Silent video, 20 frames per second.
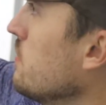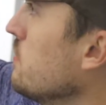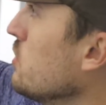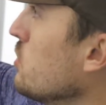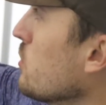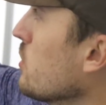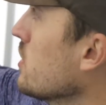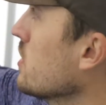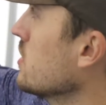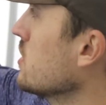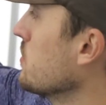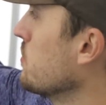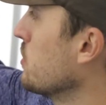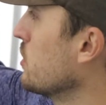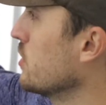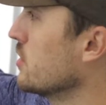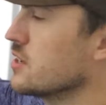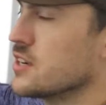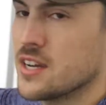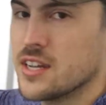if you wanted to
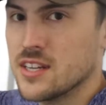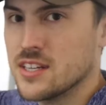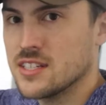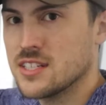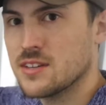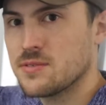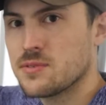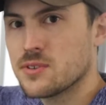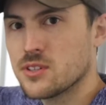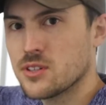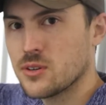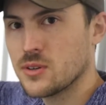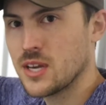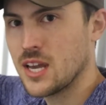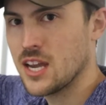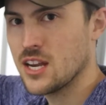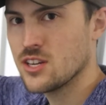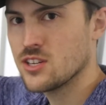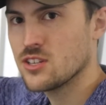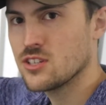put it in different
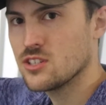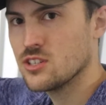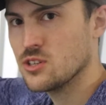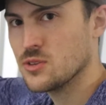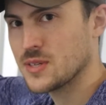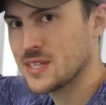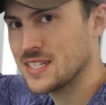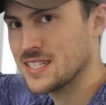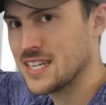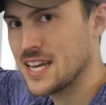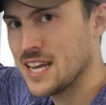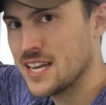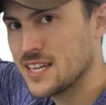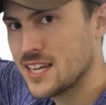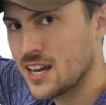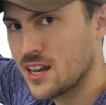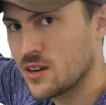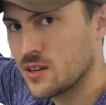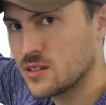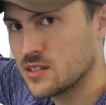location, you can
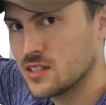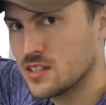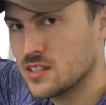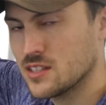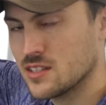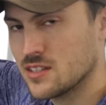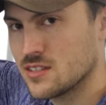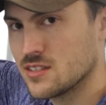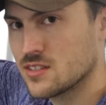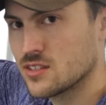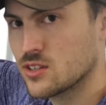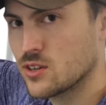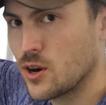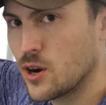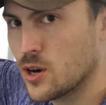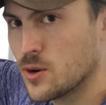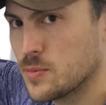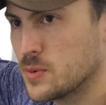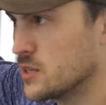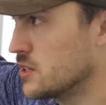take out this
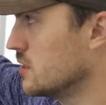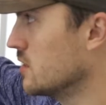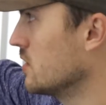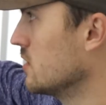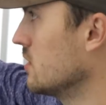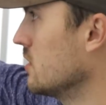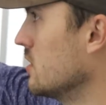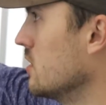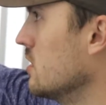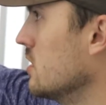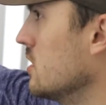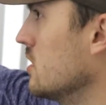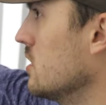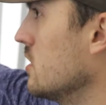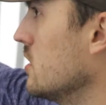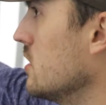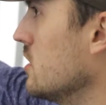carpeted